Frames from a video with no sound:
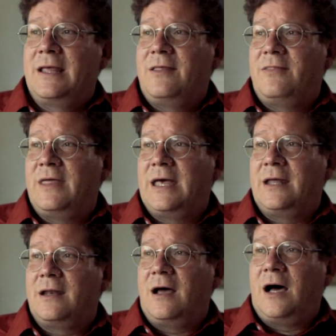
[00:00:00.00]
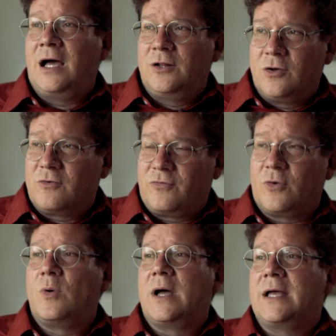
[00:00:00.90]
that I look for
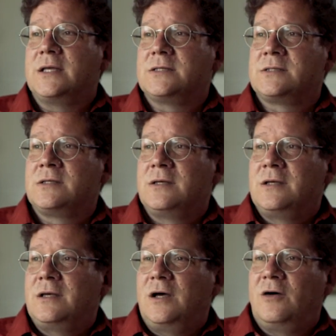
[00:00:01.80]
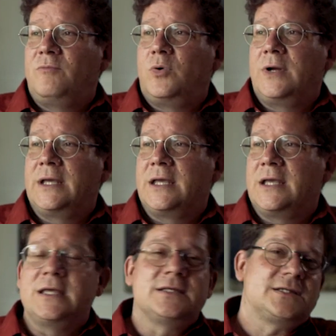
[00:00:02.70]
ways of bringing
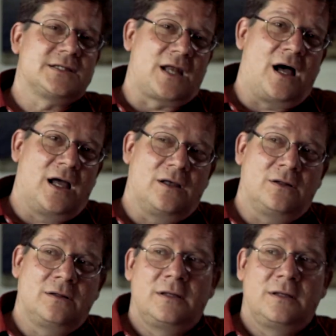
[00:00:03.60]
his style,